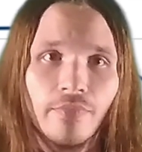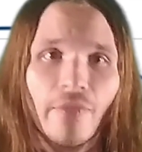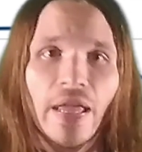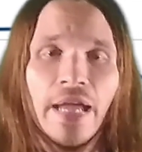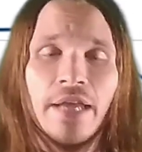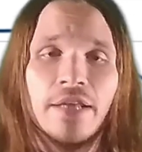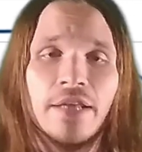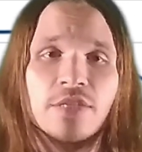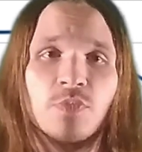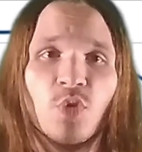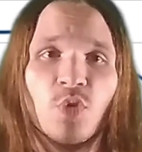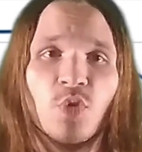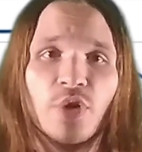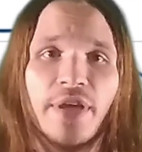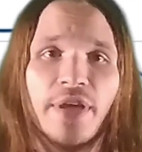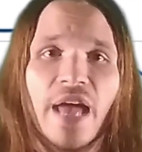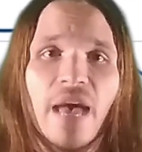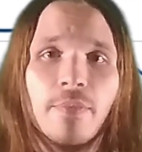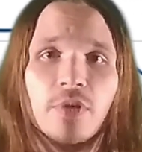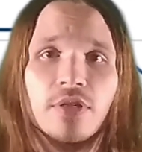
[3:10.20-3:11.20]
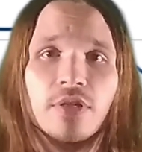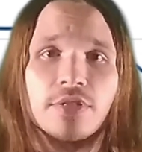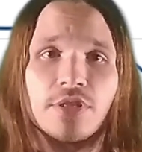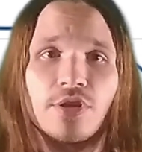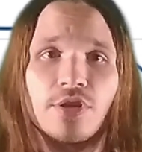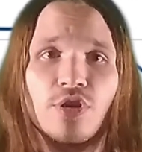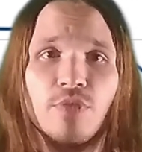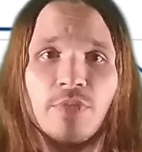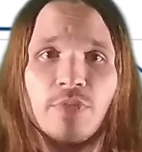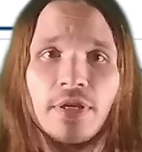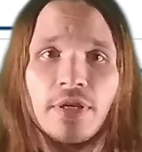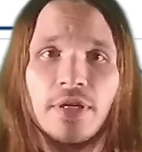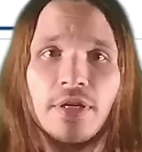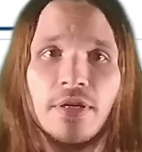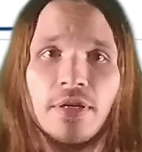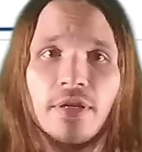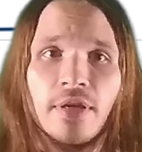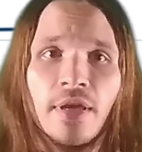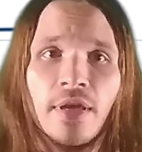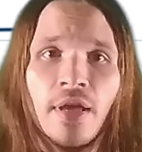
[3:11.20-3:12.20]
And as more capital is accumulated,
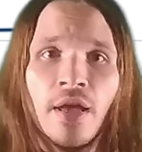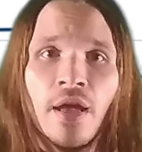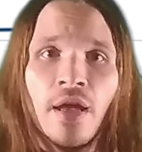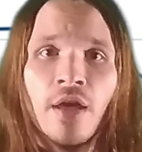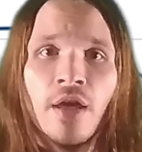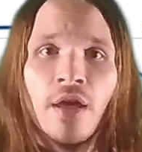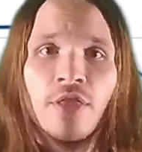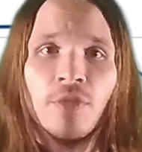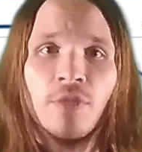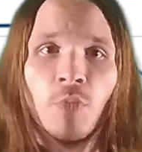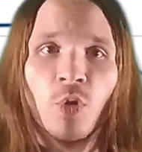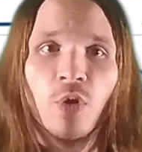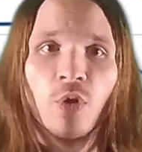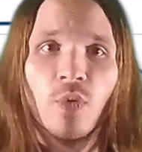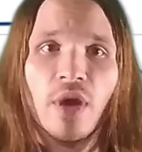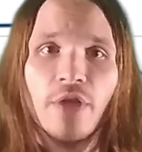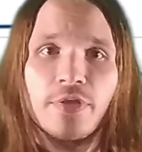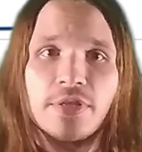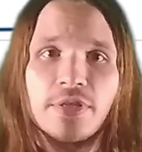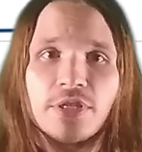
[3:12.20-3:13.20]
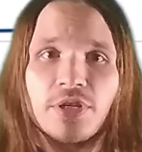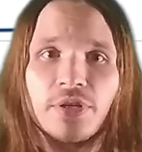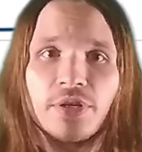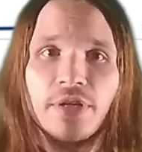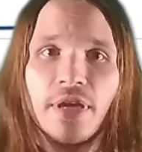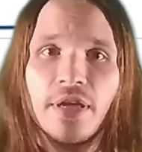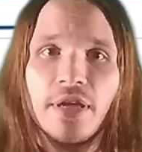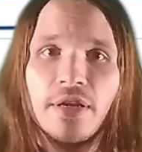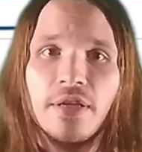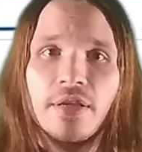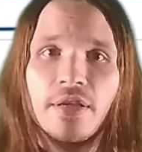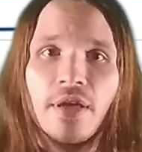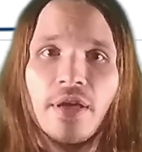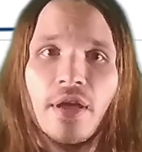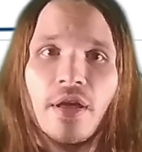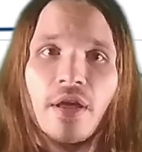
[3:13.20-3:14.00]
the more wealth is created,